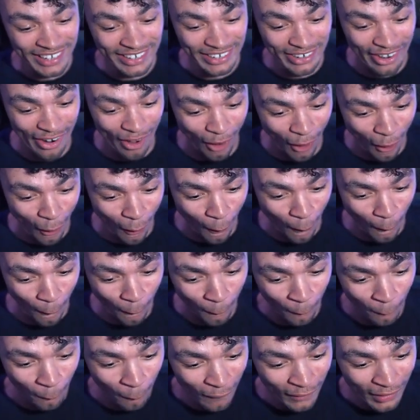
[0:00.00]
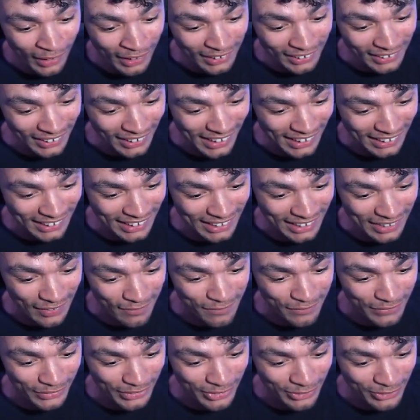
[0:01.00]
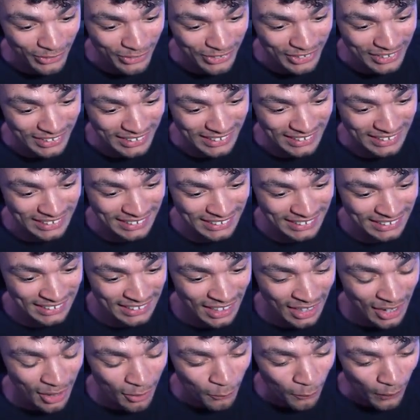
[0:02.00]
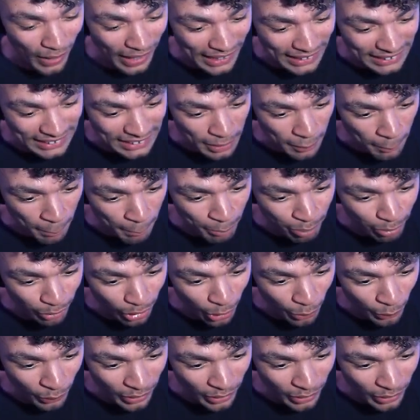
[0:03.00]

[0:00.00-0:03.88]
No! Look at the diffusers. Why is it blue